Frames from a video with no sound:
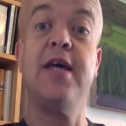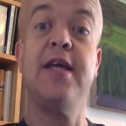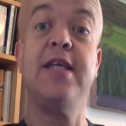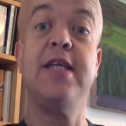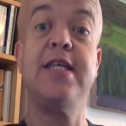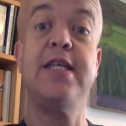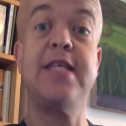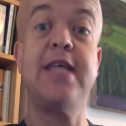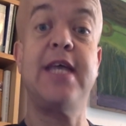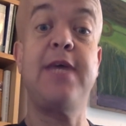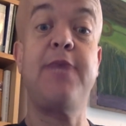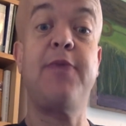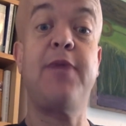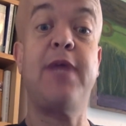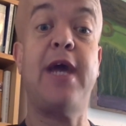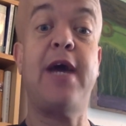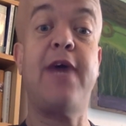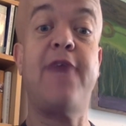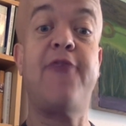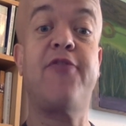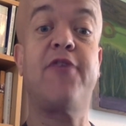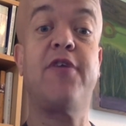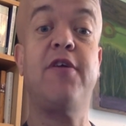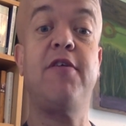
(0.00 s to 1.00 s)
Disabled
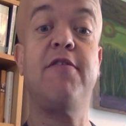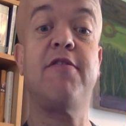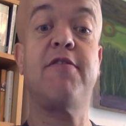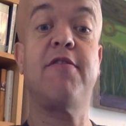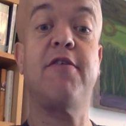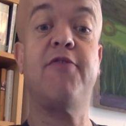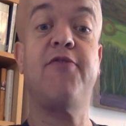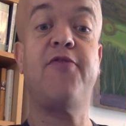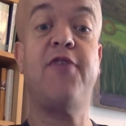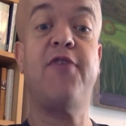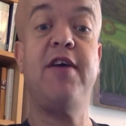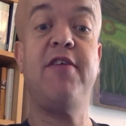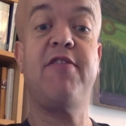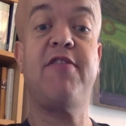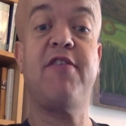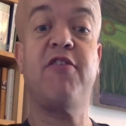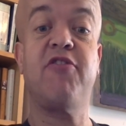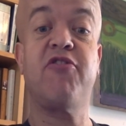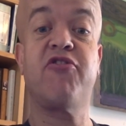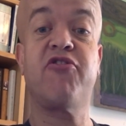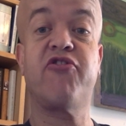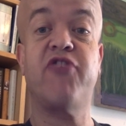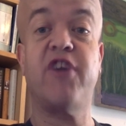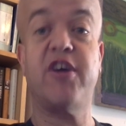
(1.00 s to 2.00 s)
Africans face
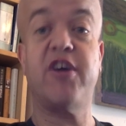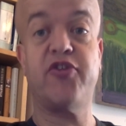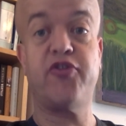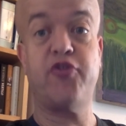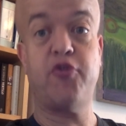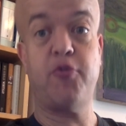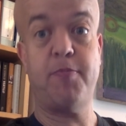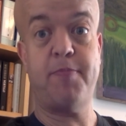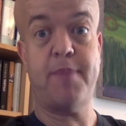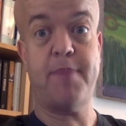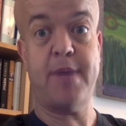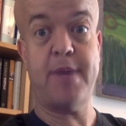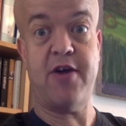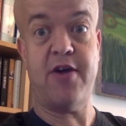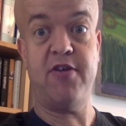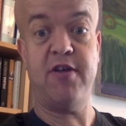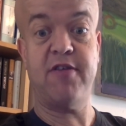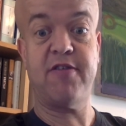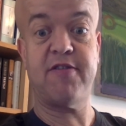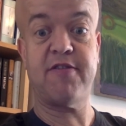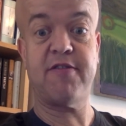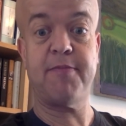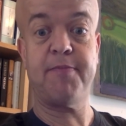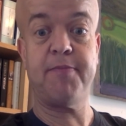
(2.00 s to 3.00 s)
structural
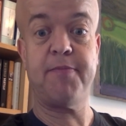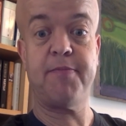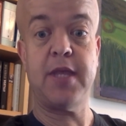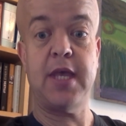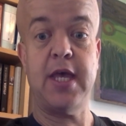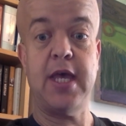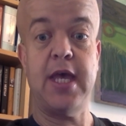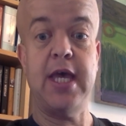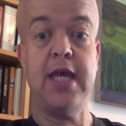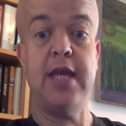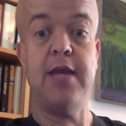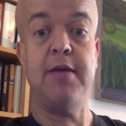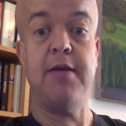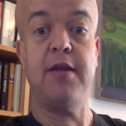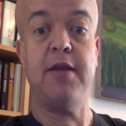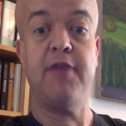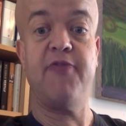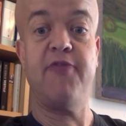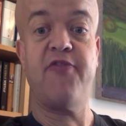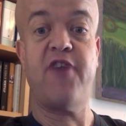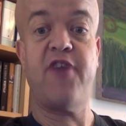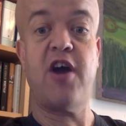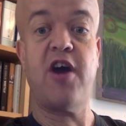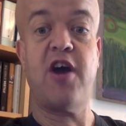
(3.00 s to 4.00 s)
barriers in
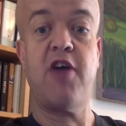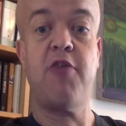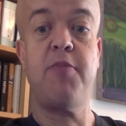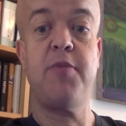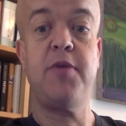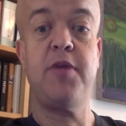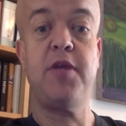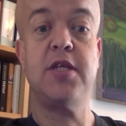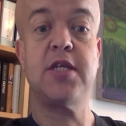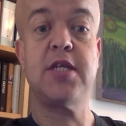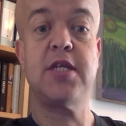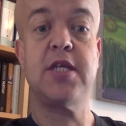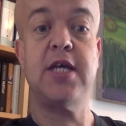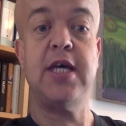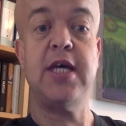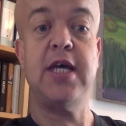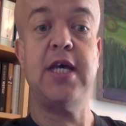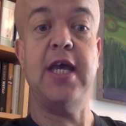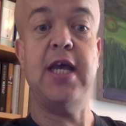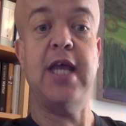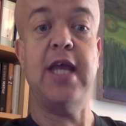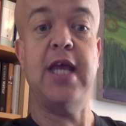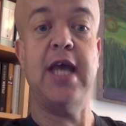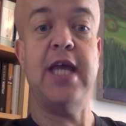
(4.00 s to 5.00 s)
environment,
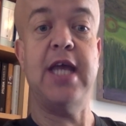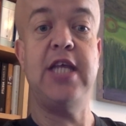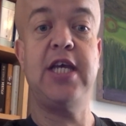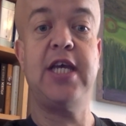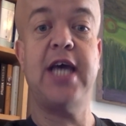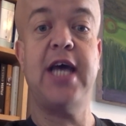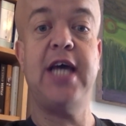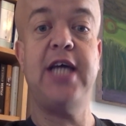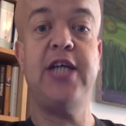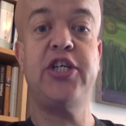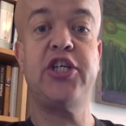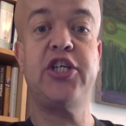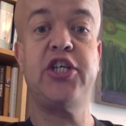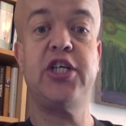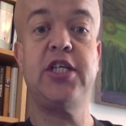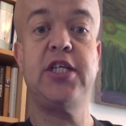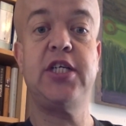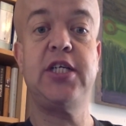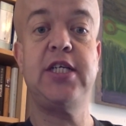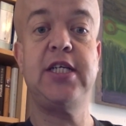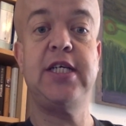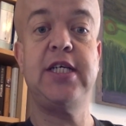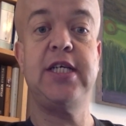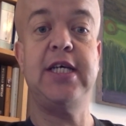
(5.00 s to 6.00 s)
in
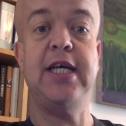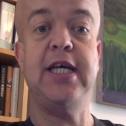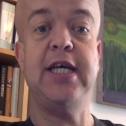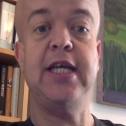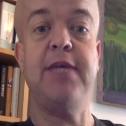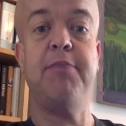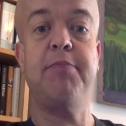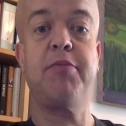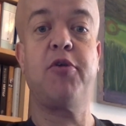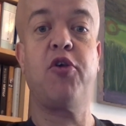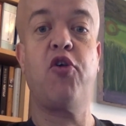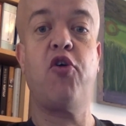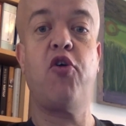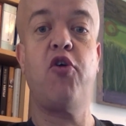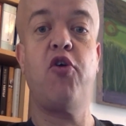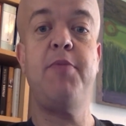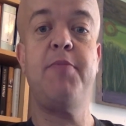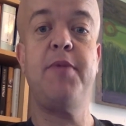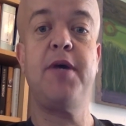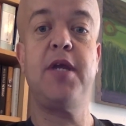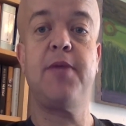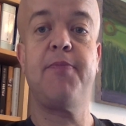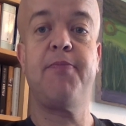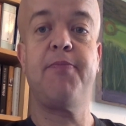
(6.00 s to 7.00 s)
education, in
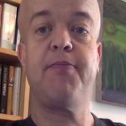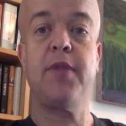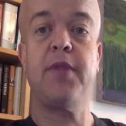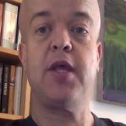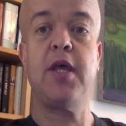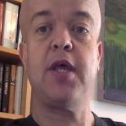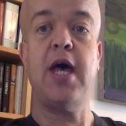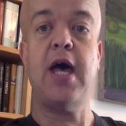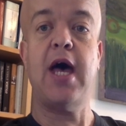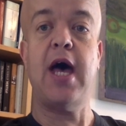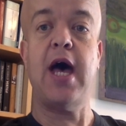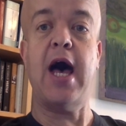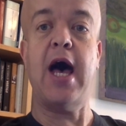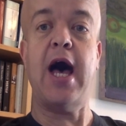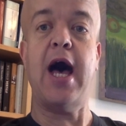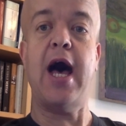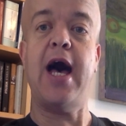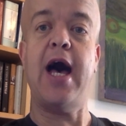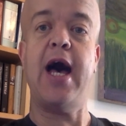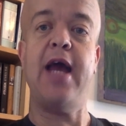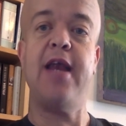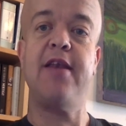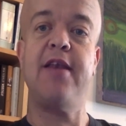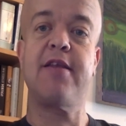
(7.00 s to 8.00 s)
employment,
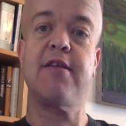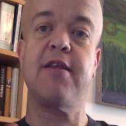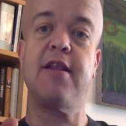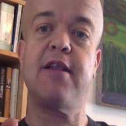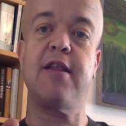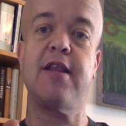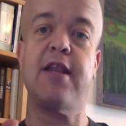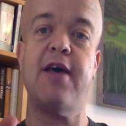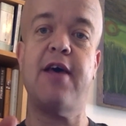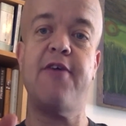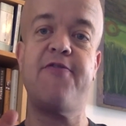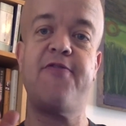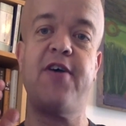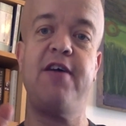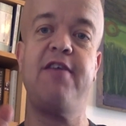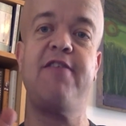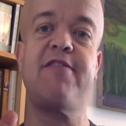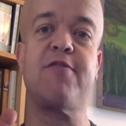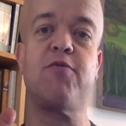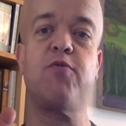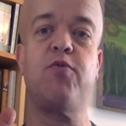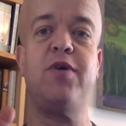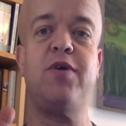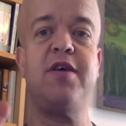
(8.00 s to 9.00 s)
and they're
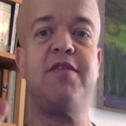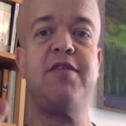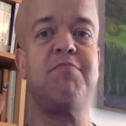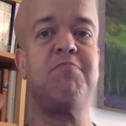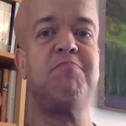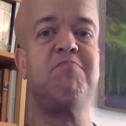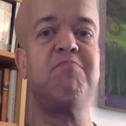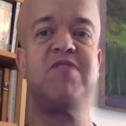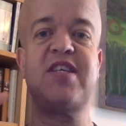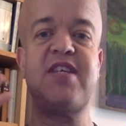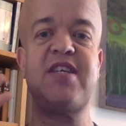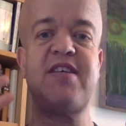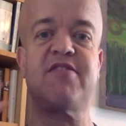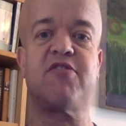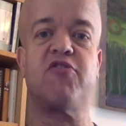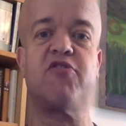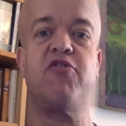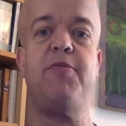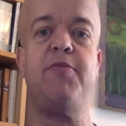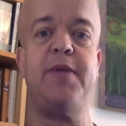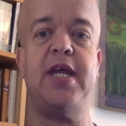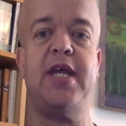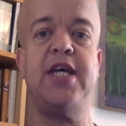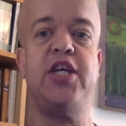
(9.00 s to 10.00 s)
faced with
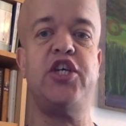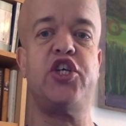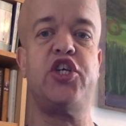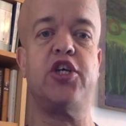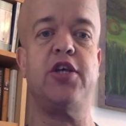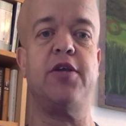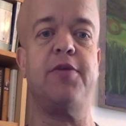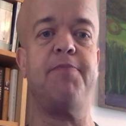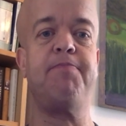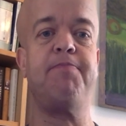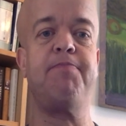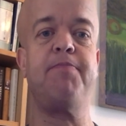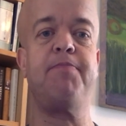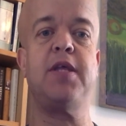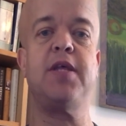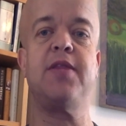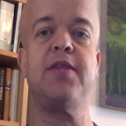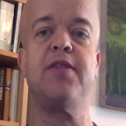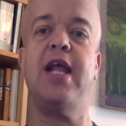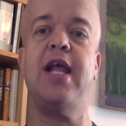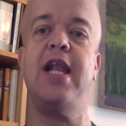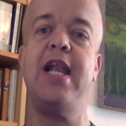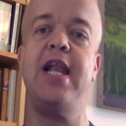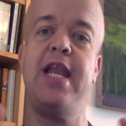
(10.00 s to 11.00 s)
discrimination
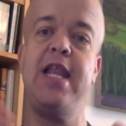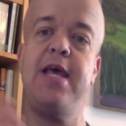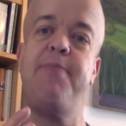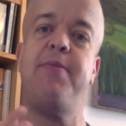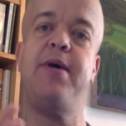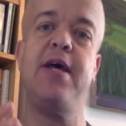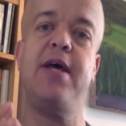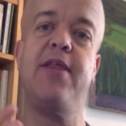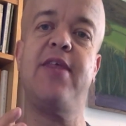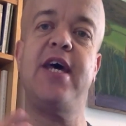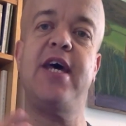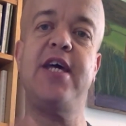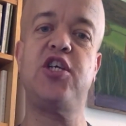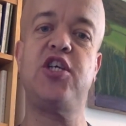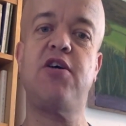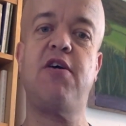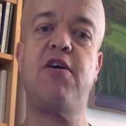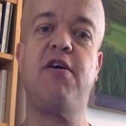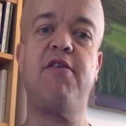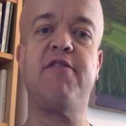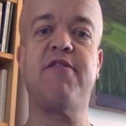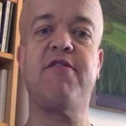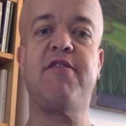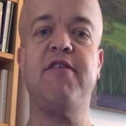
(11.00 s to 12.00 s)
that limit their
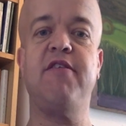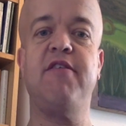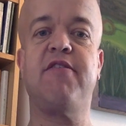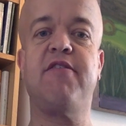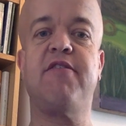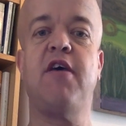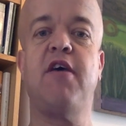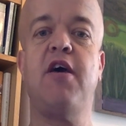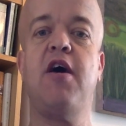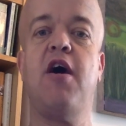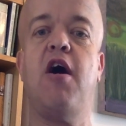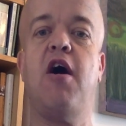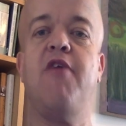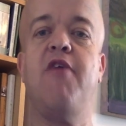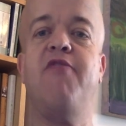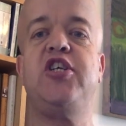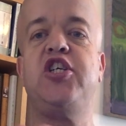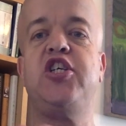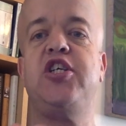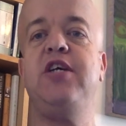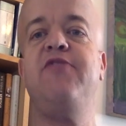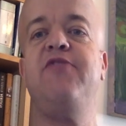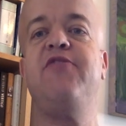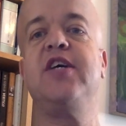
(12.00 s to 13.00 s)
chances of
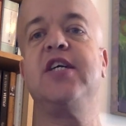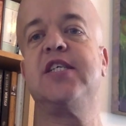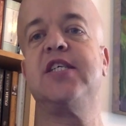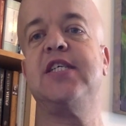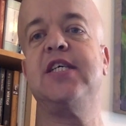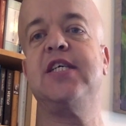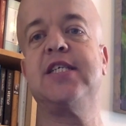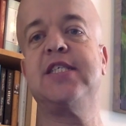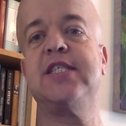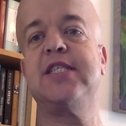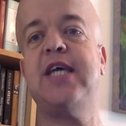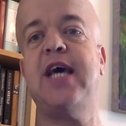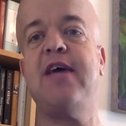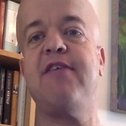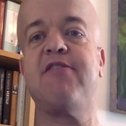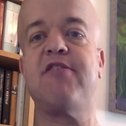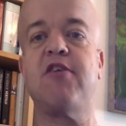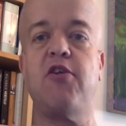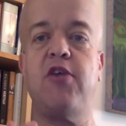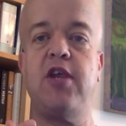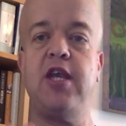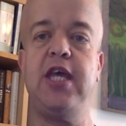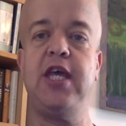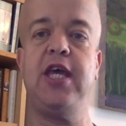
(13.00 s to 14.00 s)
achieving success
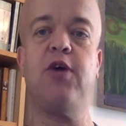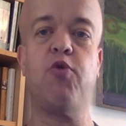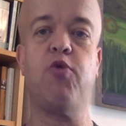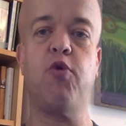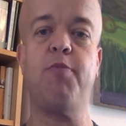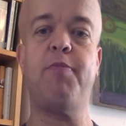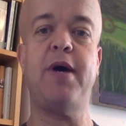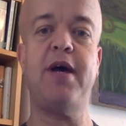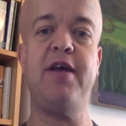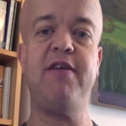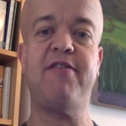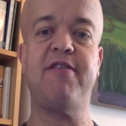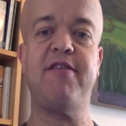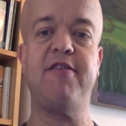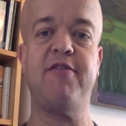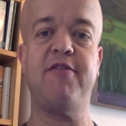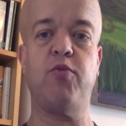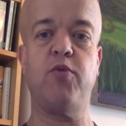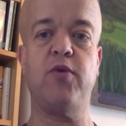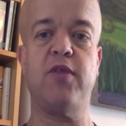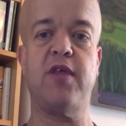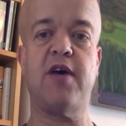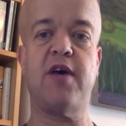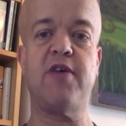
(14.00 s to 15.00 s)
on an equal basis
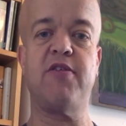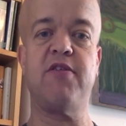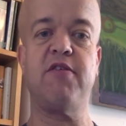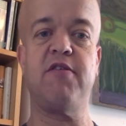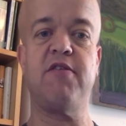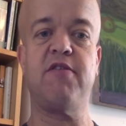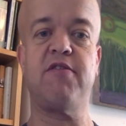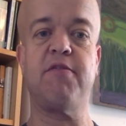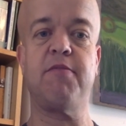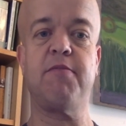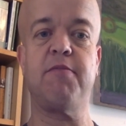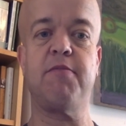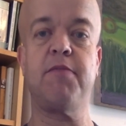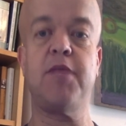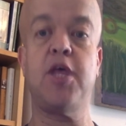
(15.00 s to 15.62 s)
with others.